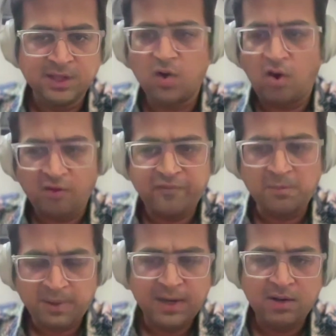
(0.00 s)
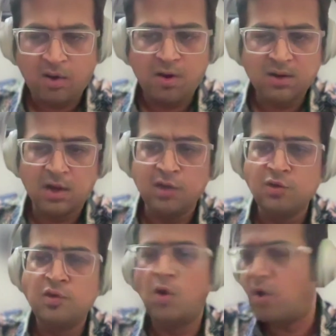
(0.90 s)
They're often made on a
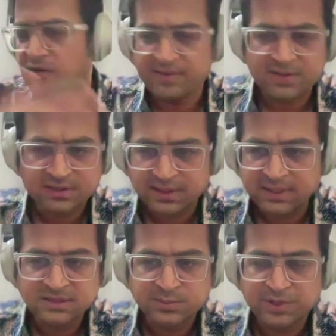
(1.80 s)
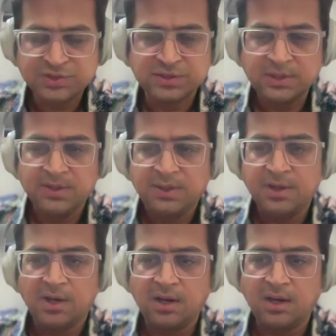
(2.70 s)
lot of other things which
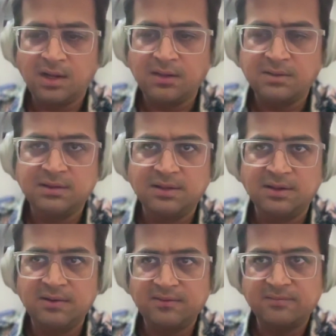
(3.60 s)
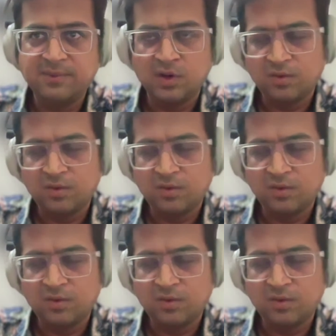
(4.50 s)
the